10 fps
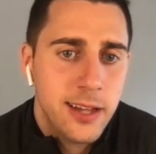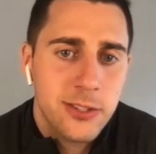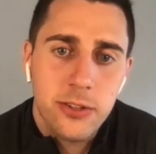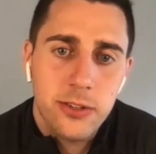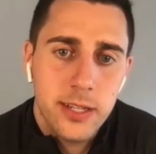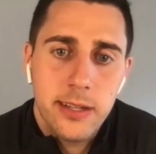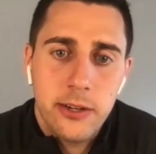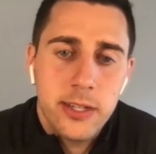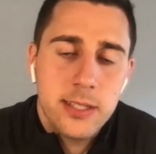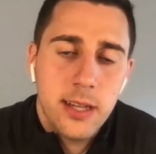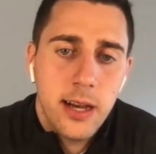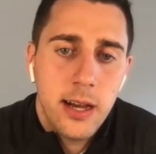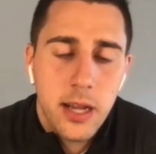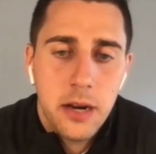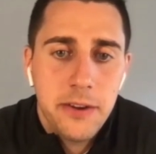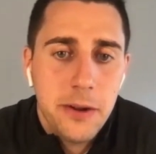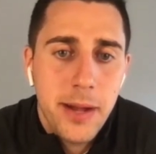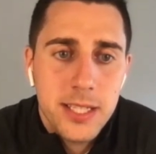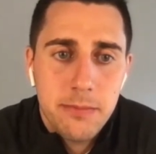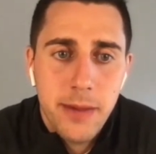certainly there is a, uh, kind of an
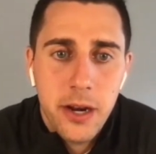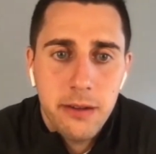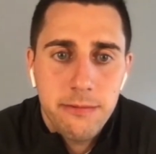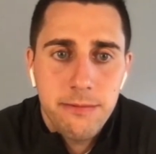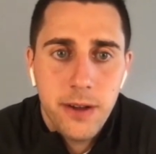immense amount of,